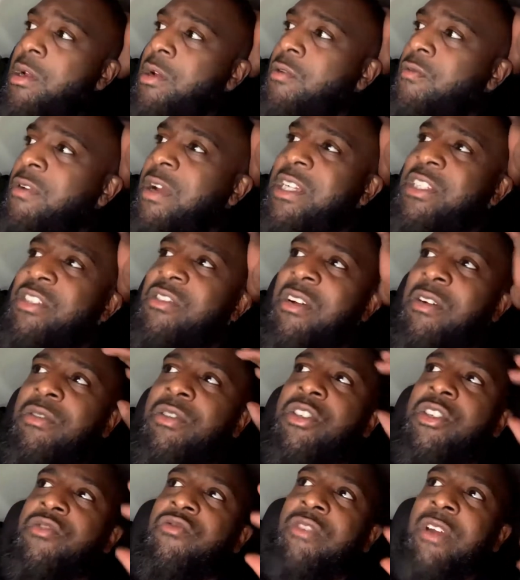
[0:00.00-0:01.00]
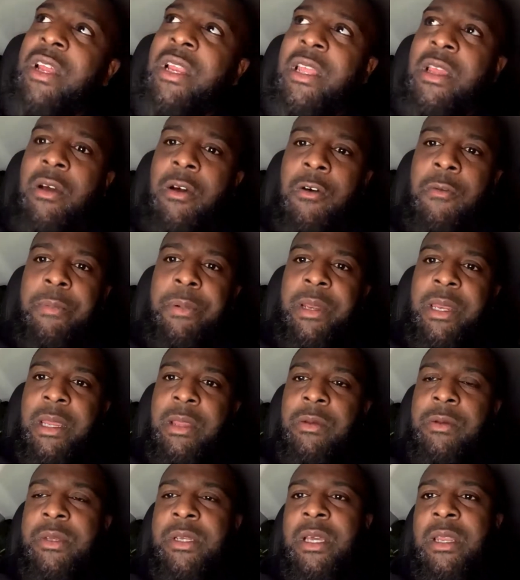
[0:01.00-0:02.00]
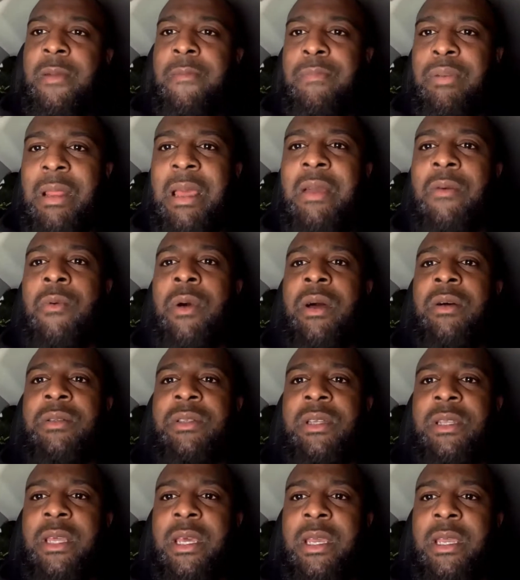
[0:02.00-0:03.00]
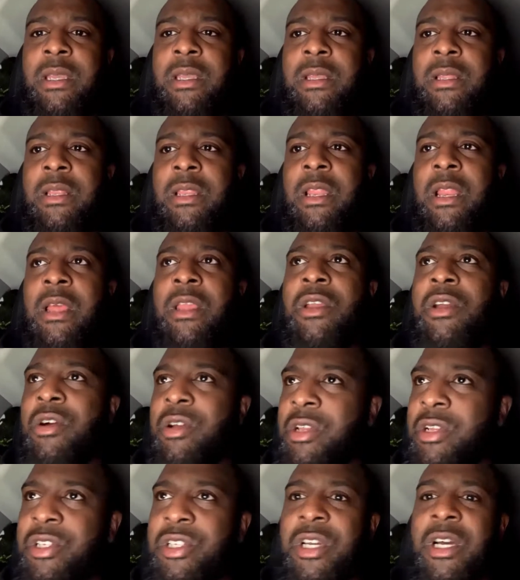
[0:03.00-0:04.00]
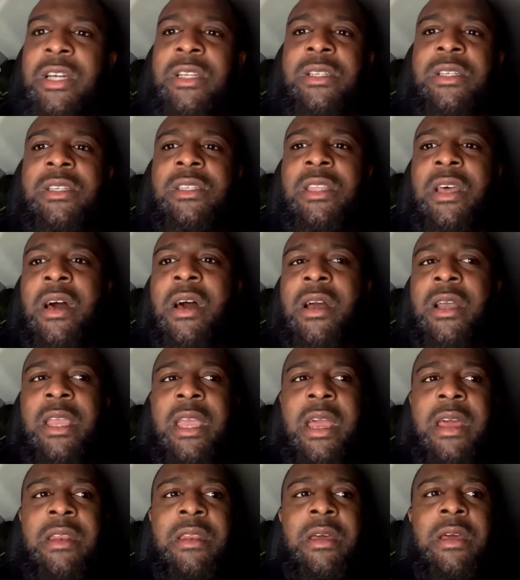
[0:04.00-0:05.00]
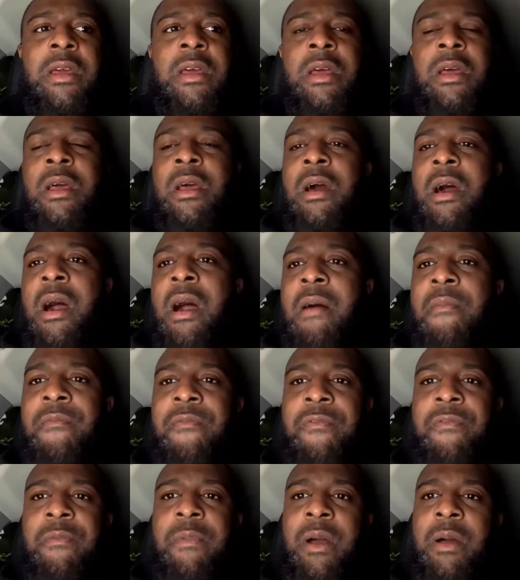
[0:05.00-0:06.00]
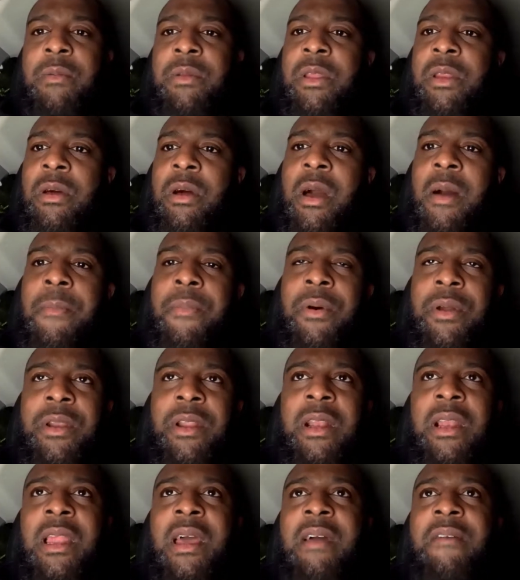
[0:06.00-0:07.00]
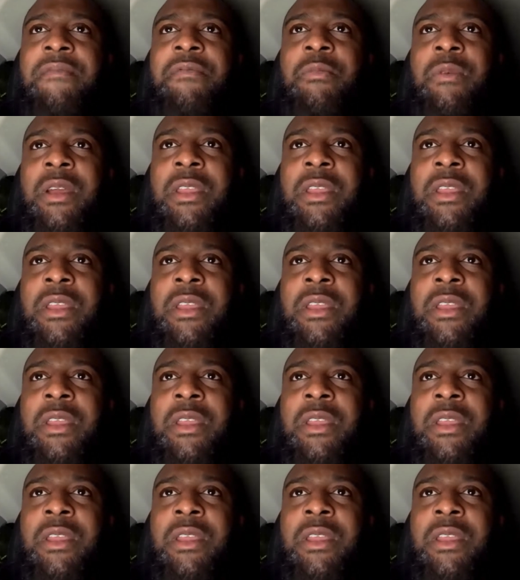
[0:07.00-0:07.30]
Rashford, I was just really hoping that you was going to play well today. Like, you got your chance to start again, up on the left where